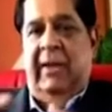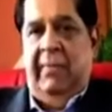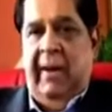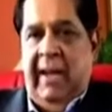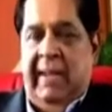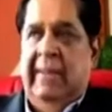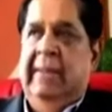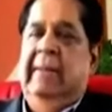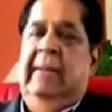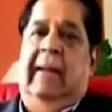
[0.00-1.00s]
by,
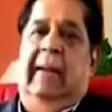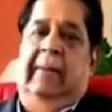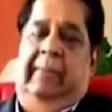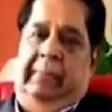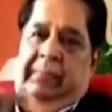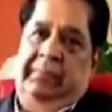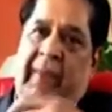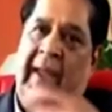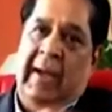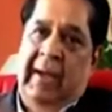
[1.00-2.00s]

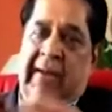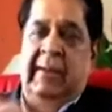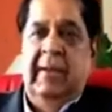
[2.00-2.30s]
I heard